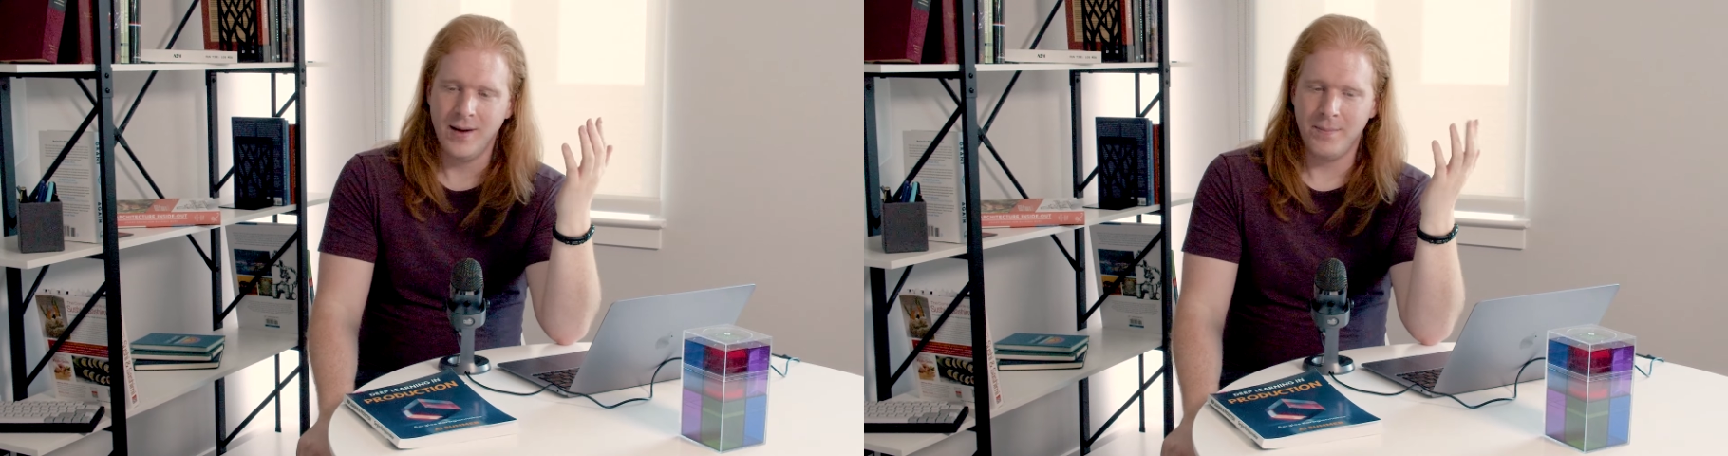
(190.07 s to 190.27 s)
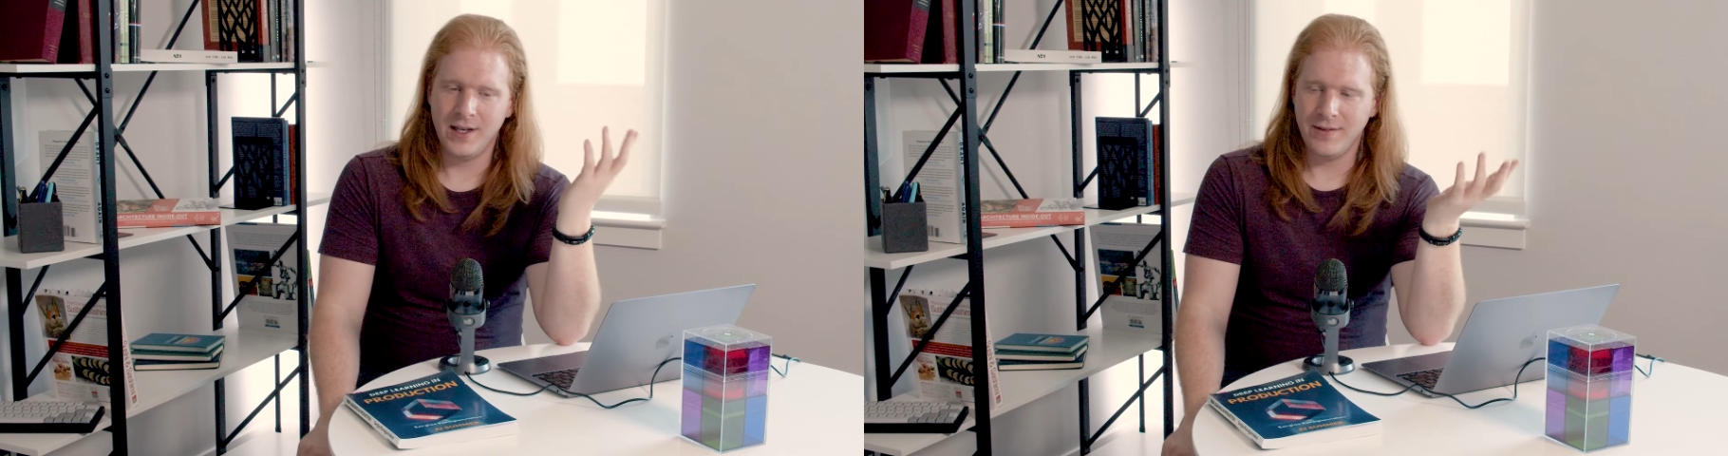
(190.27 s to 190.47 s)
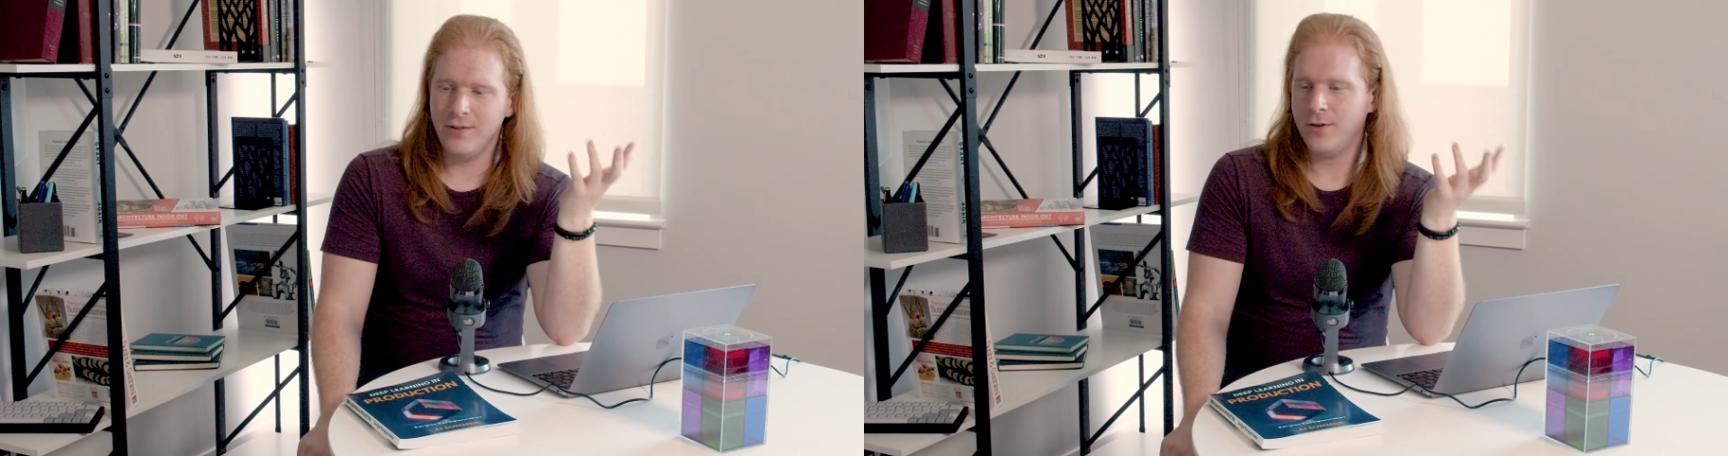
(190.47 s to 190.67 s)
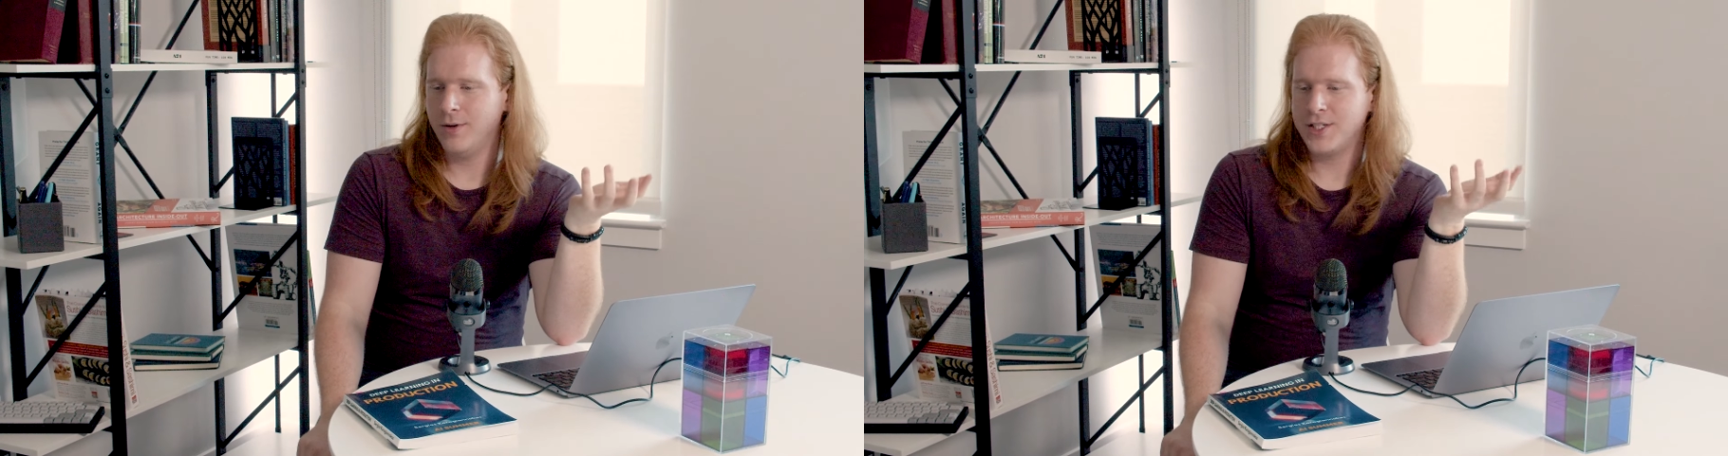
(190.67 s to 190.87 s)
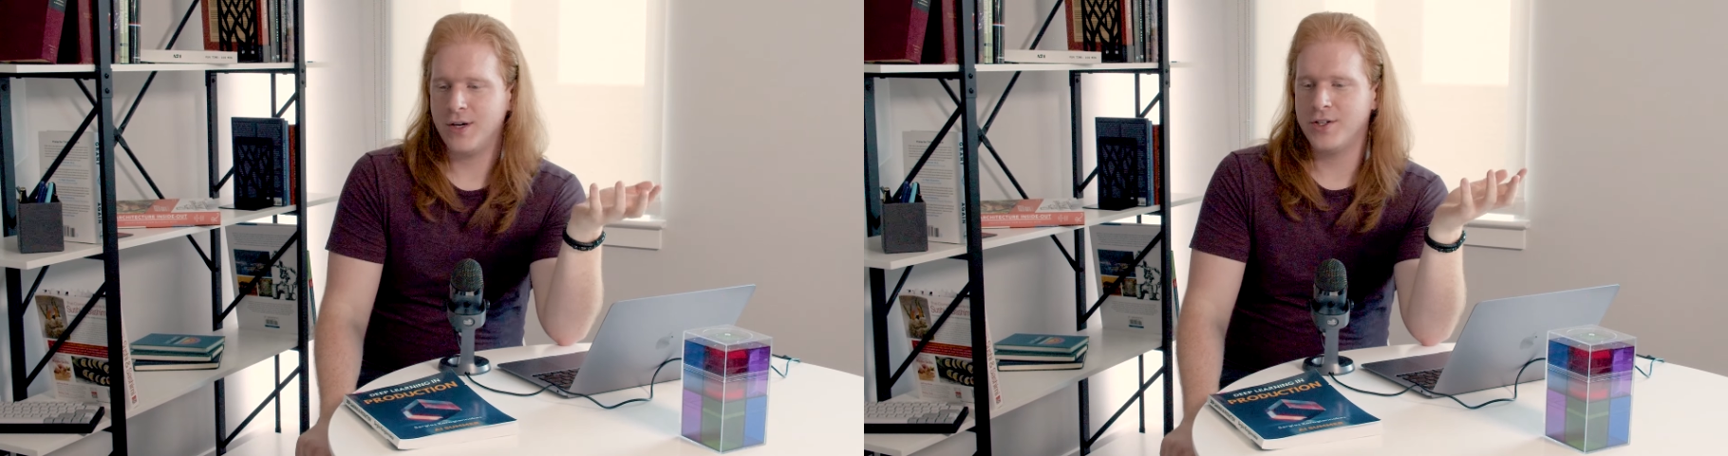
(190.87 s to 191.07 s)
but even for
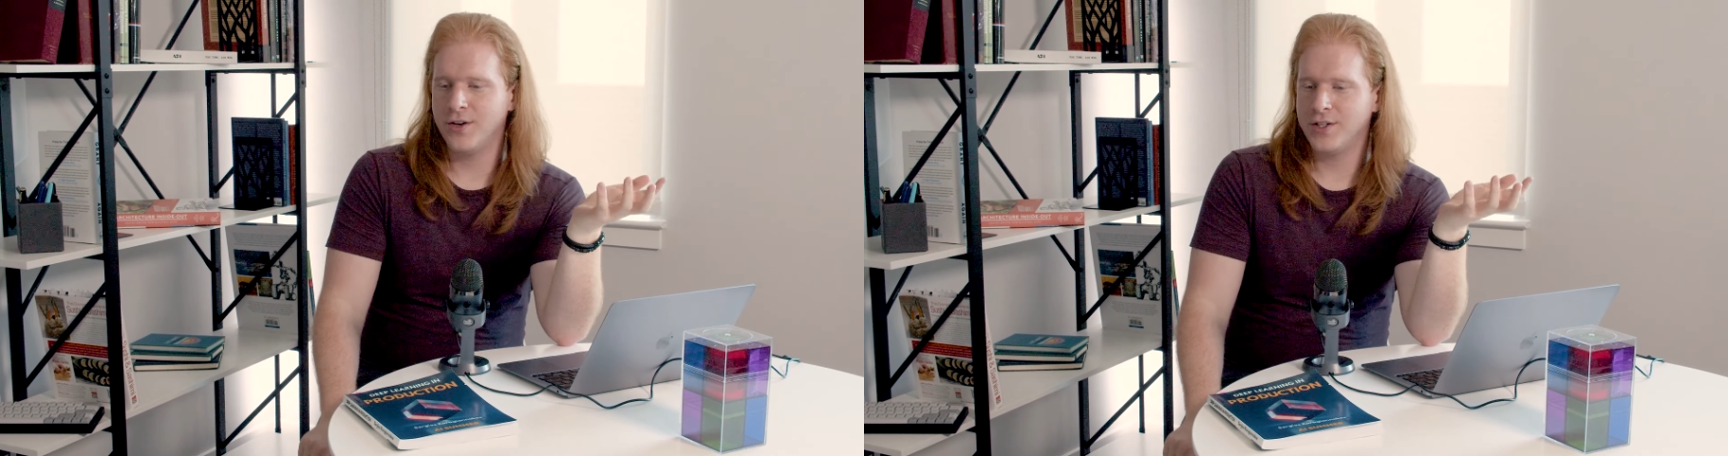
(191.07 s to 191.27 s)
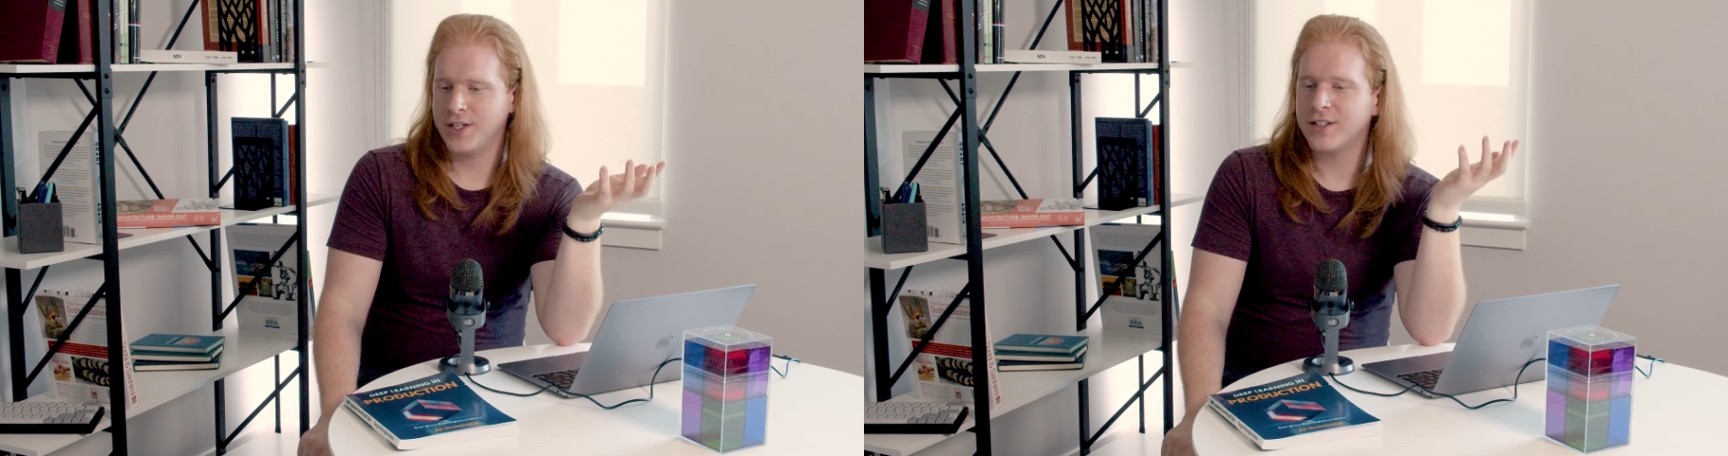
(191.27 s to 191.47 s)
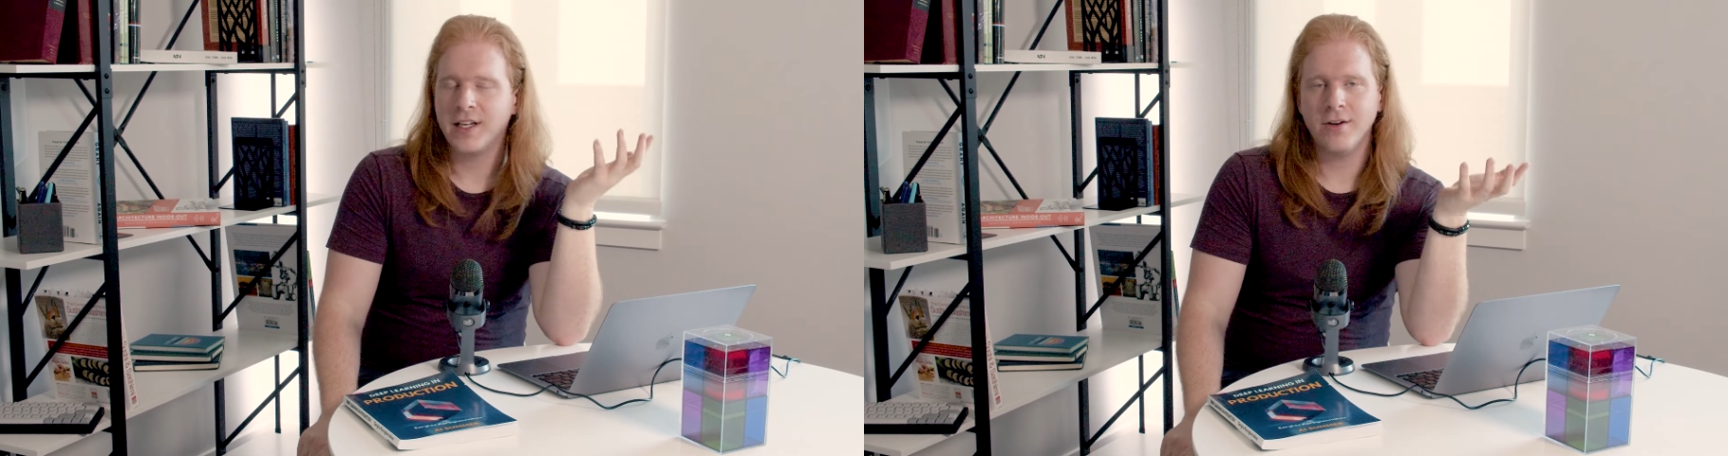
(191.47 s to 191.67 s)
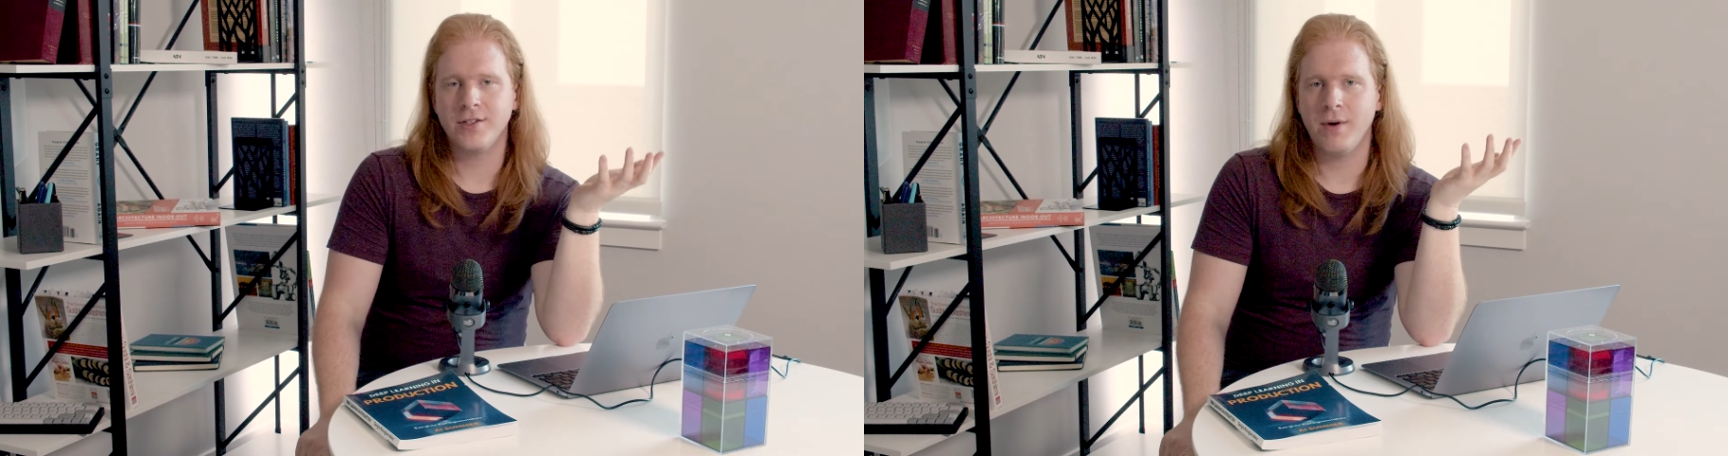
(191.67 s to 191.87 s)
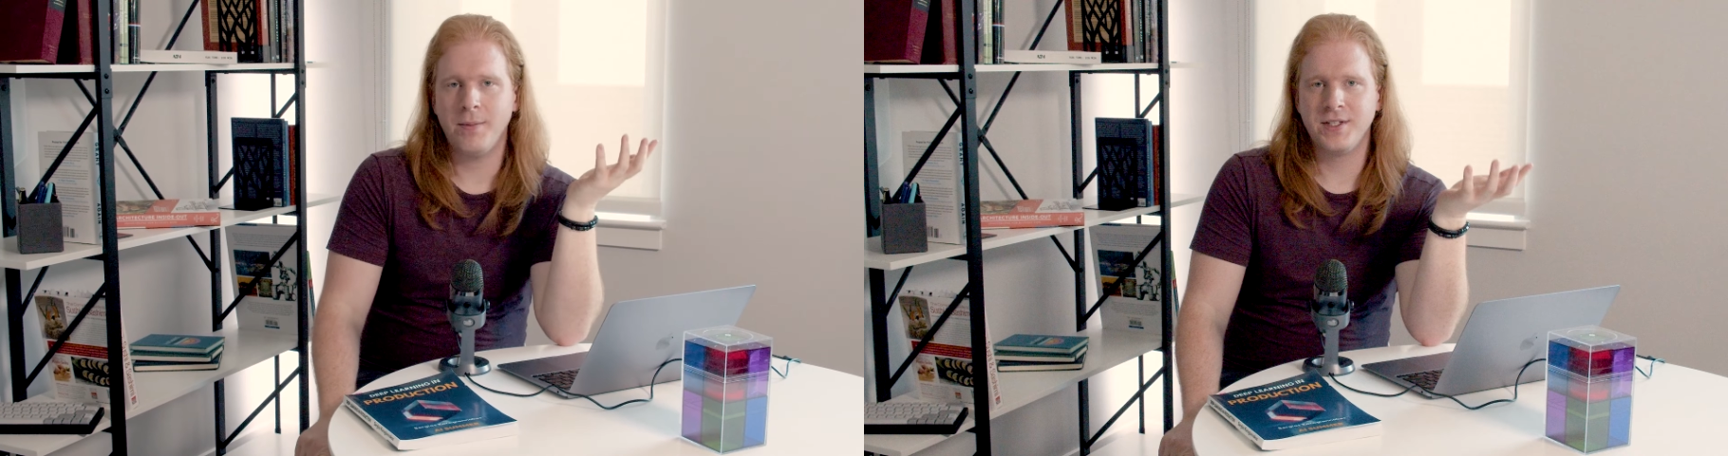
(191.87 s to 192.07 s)
researchers,
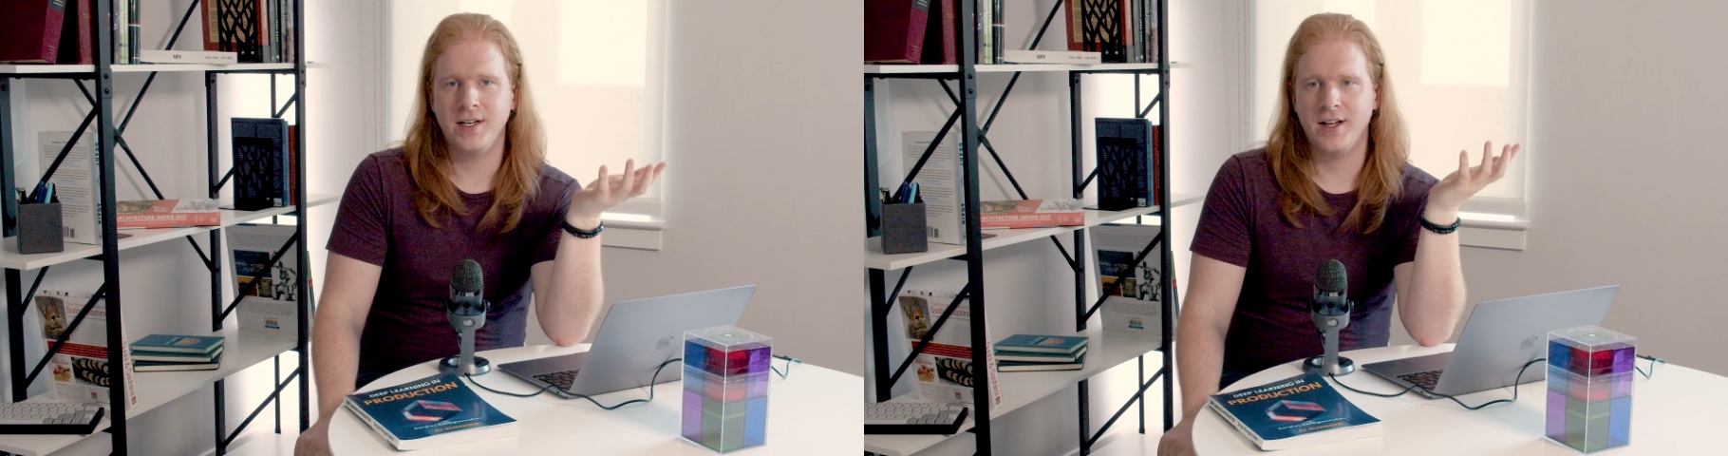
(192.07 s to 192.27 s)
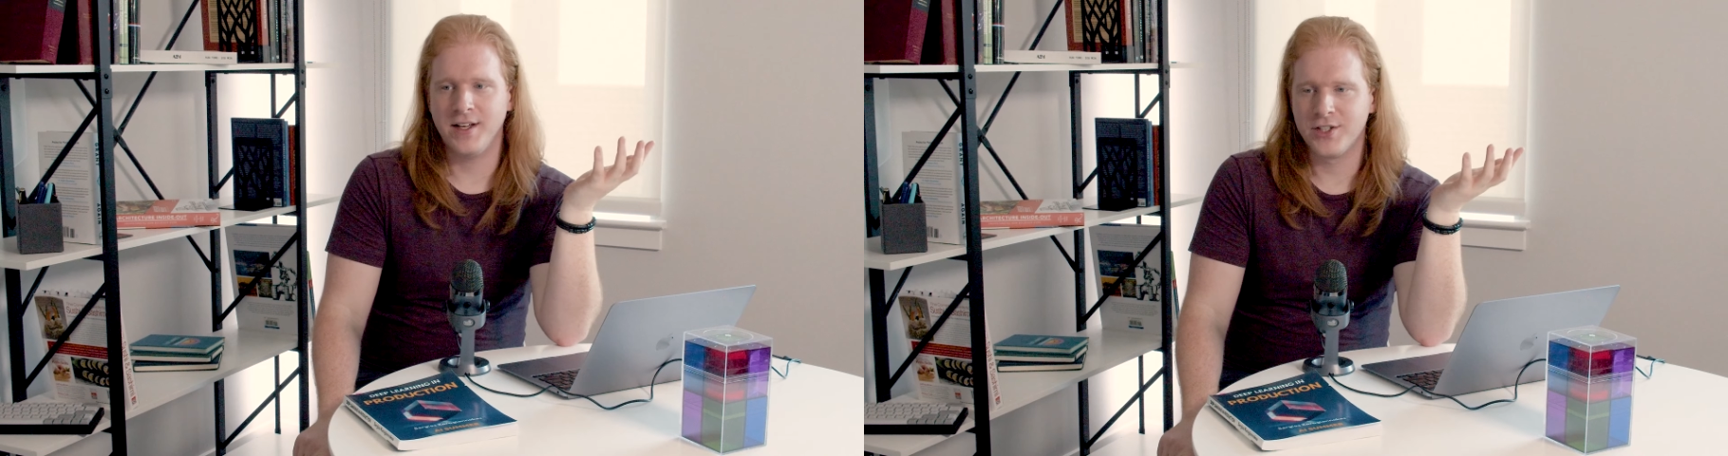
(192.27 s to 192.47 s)
containers represent a